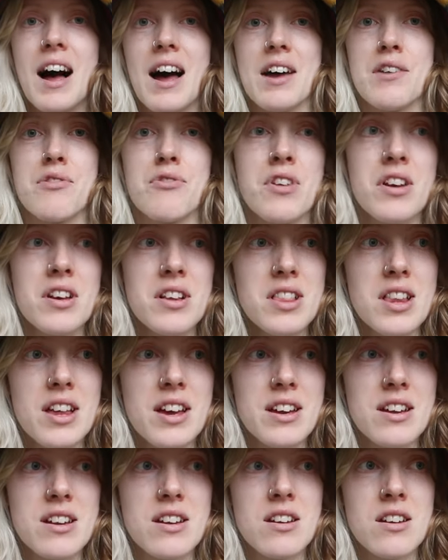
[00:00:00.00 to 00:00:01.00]
I feel
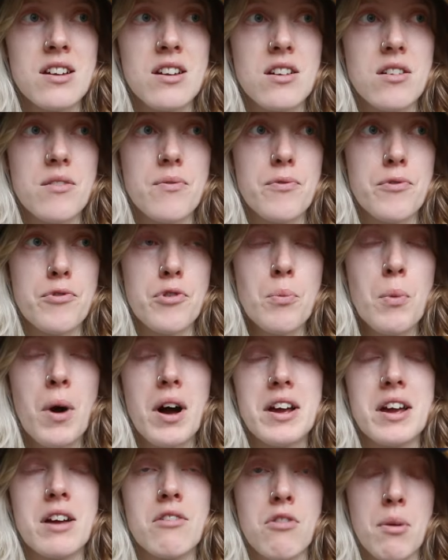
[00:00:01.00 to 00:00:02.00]
like, from what
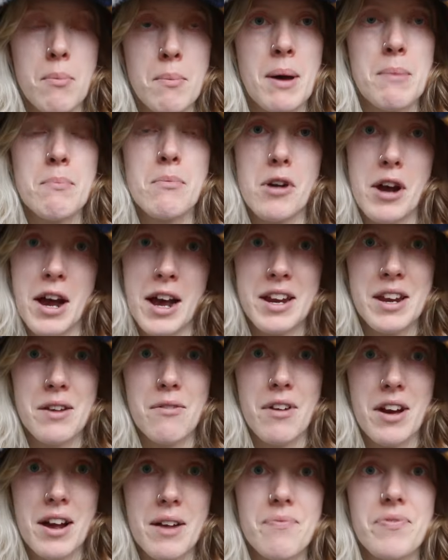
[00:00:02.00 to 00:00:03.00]
I can remember
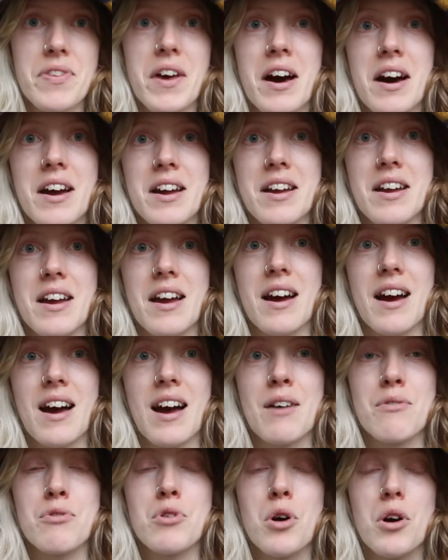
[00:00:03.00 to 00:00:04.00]
anyway, I
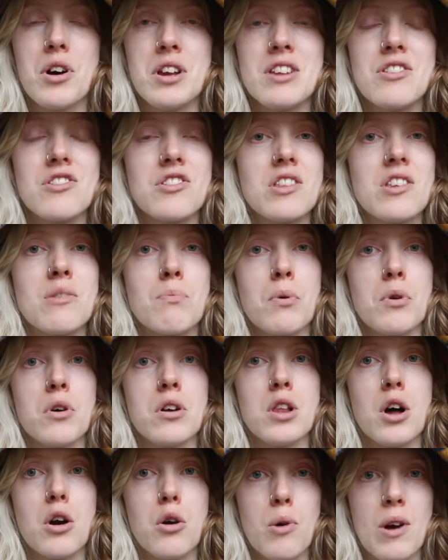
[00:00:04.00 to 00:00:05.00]
have gotten into this book
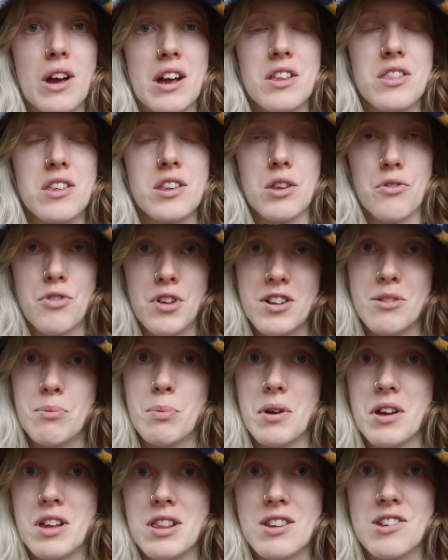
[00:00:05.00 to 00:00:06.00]
a lot quicker than the first
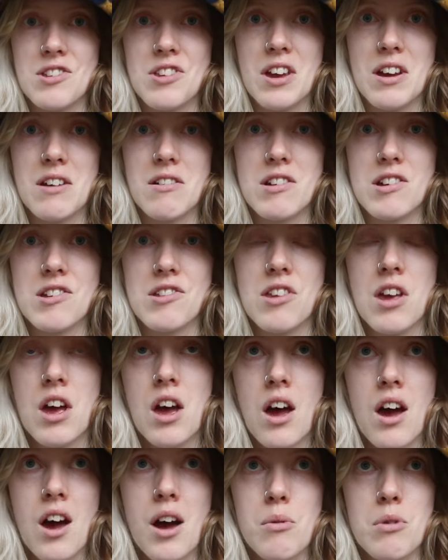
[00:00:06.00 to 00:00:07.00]
book in the series,
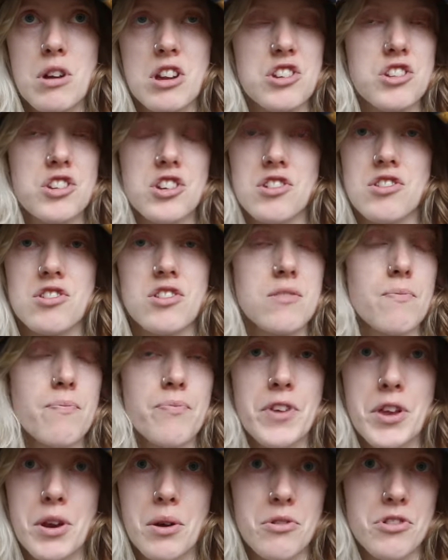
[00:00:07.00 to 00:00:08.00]
which just,
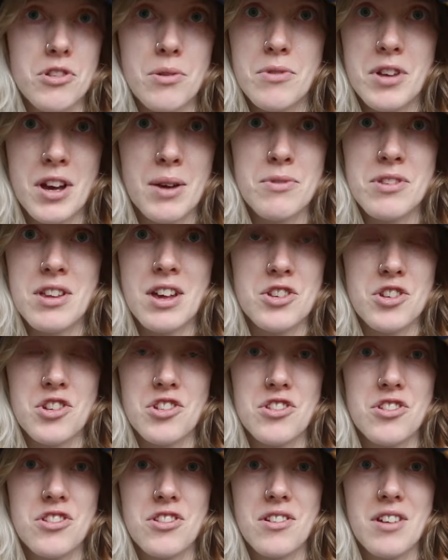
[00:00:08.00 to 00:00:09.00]
you know, sometimes that
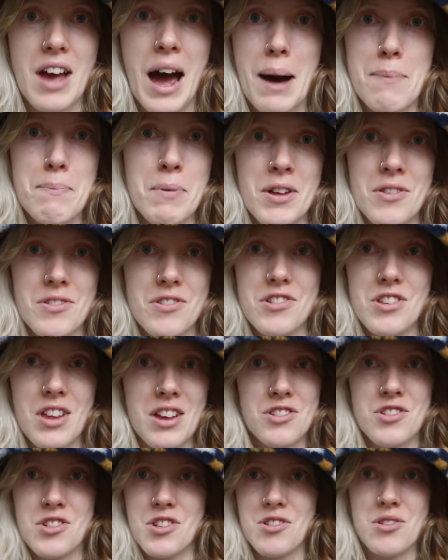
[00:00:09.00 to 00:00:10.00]
just happens,
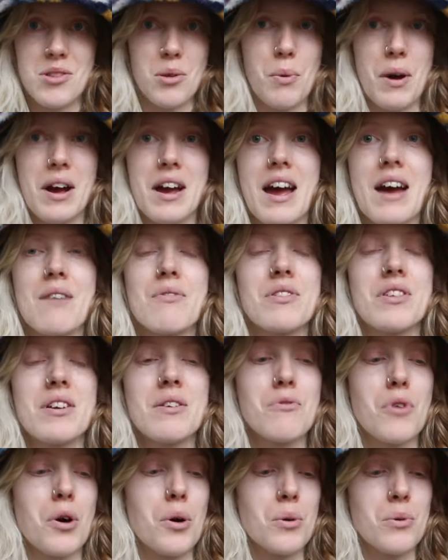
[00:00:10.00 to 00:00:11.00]
that's just the way
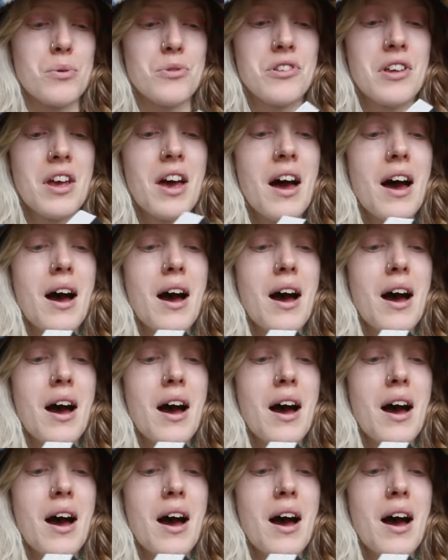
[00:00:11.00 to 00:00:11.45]
everything rolls.